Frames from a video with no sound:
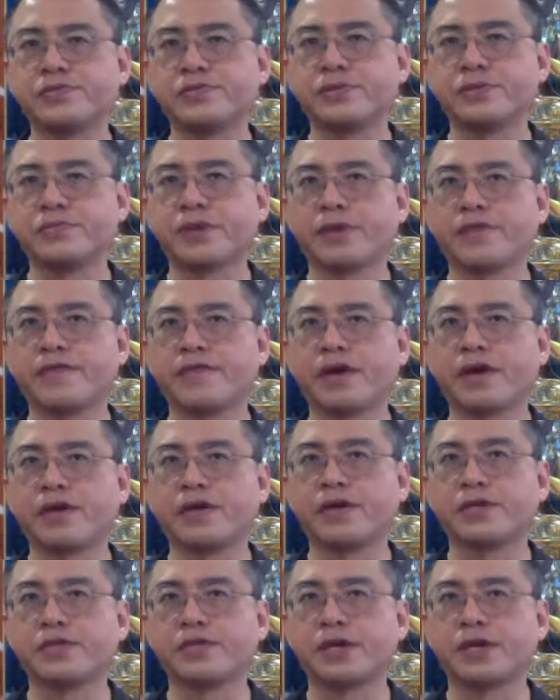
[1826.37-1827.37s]
we might find
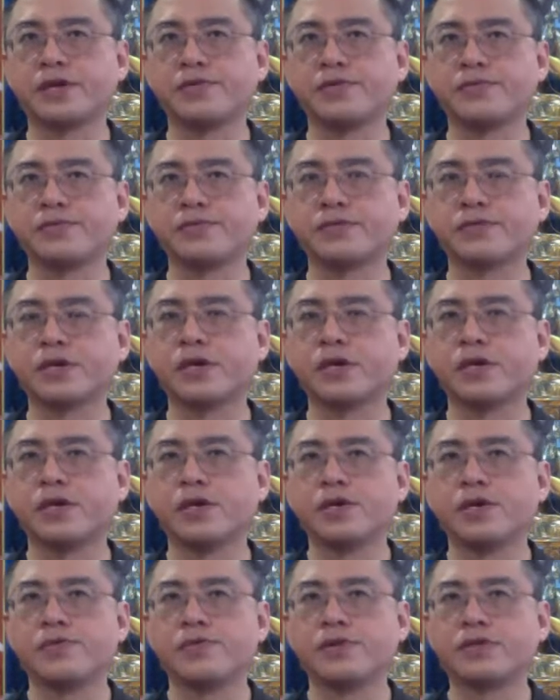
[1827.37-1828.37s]
ourselves
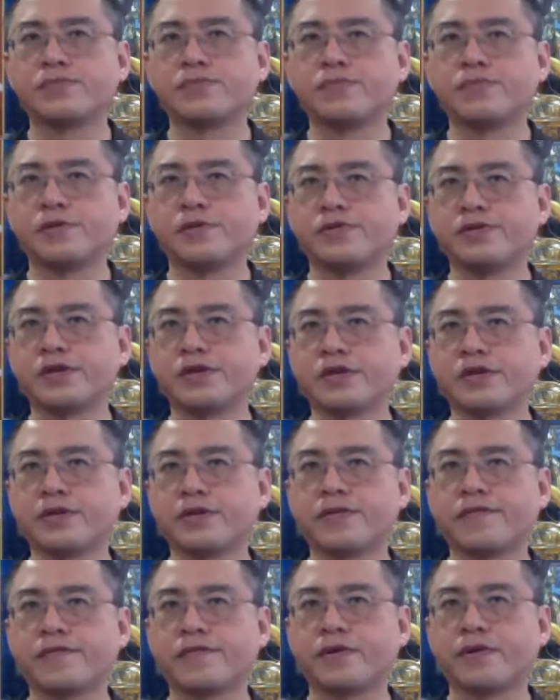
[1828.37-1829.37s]

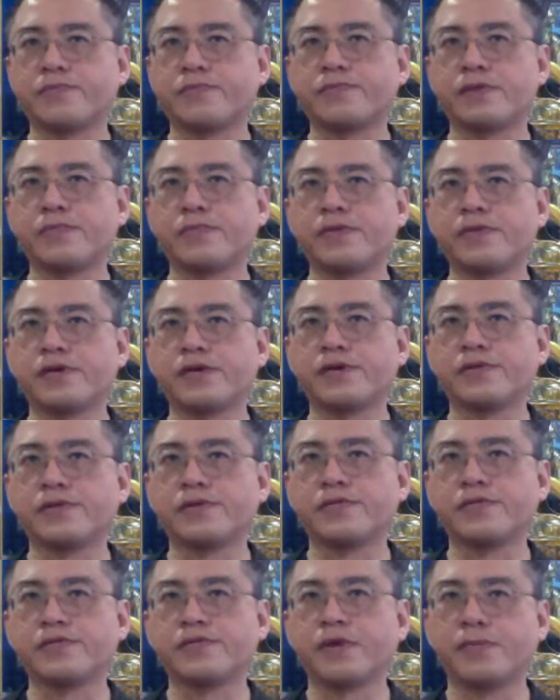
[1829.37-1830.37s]
responding from a place
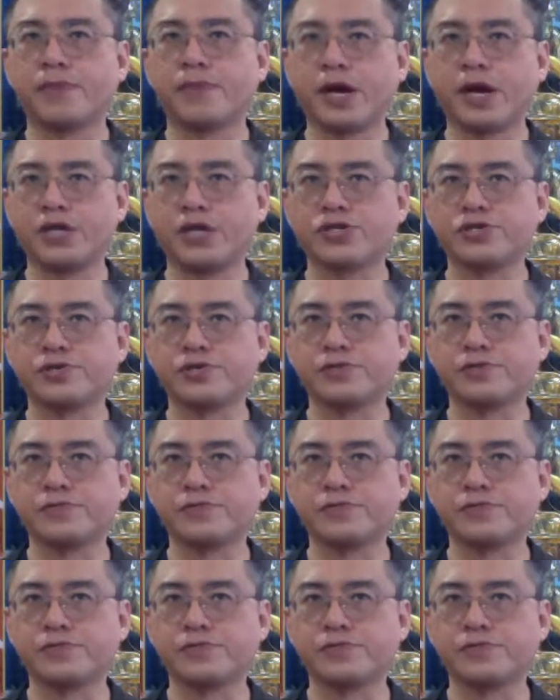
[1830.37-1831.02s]
of compassion.